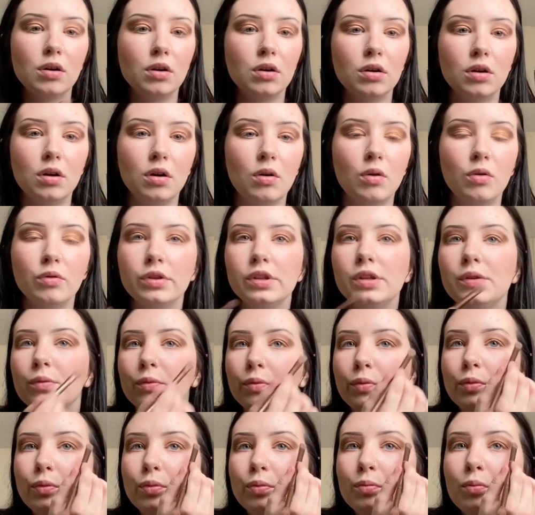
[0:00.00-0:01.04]
only
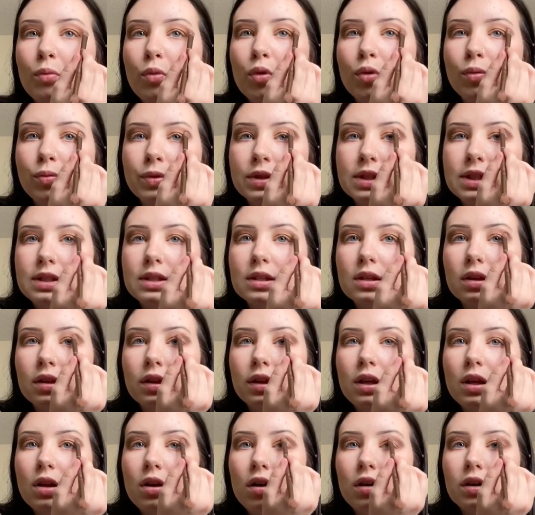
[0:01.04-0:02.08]
more
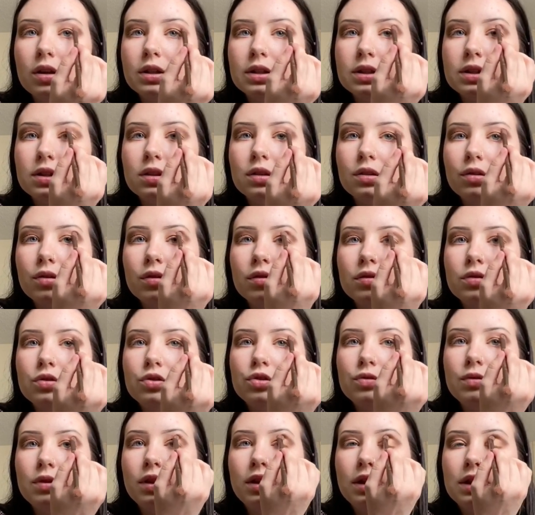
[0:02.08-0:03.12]
recently got into
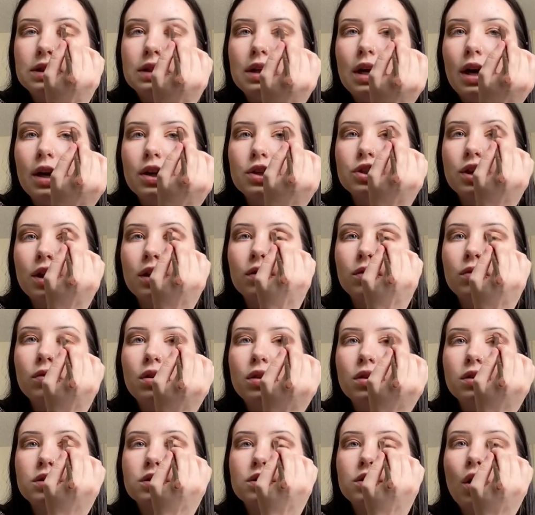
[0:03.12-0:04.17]
doing these eyeshadow
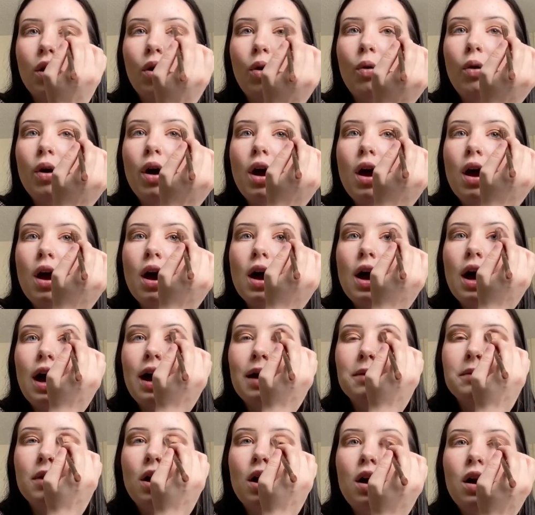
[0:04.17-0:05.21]
looks. So
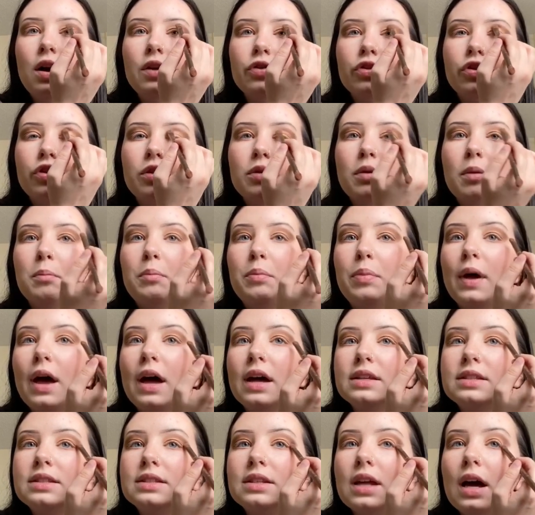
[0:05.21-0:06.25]
I'm not the
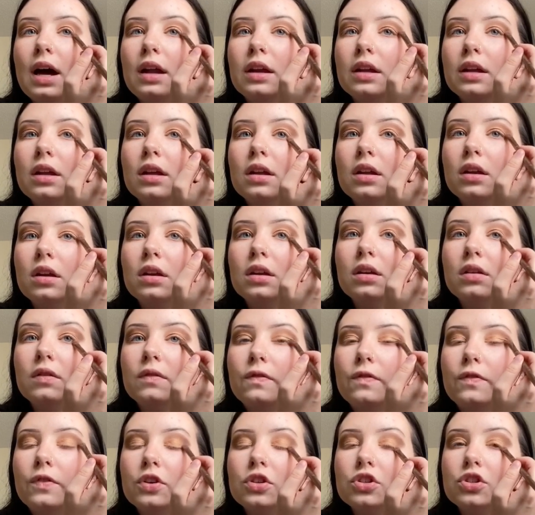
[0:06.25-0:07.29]
best at it
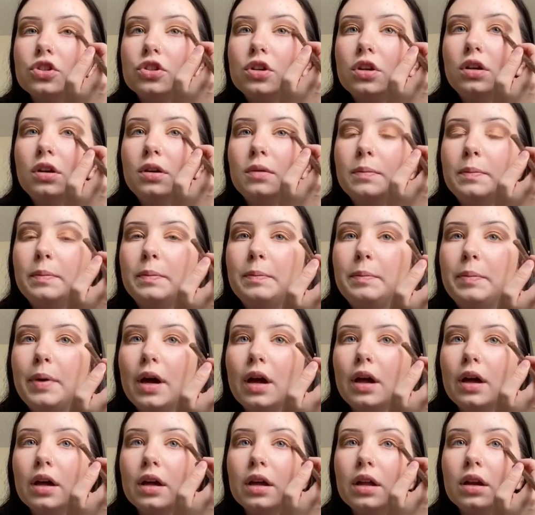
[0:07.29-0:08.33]
for sure,
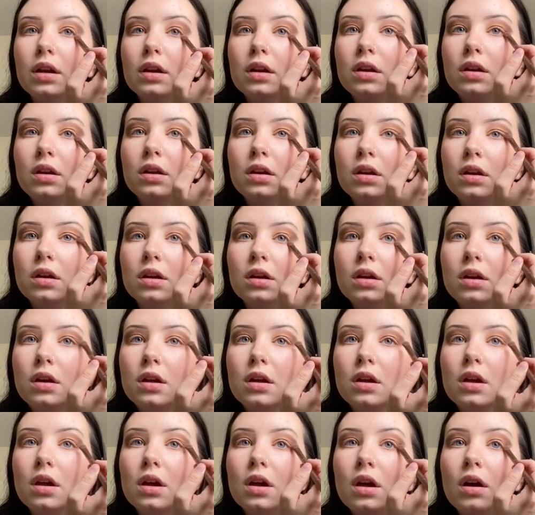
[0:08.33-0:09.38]
but
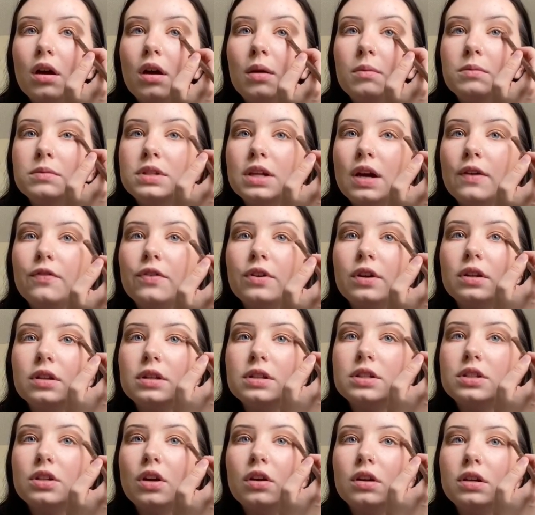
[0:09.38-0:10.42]
I'm definitely
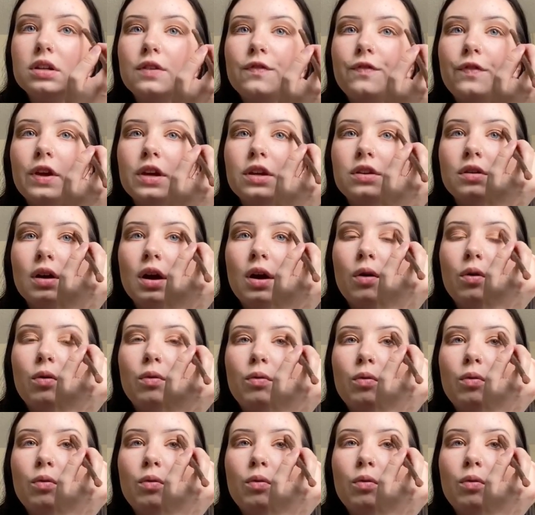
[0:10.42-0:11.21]
starting to figure out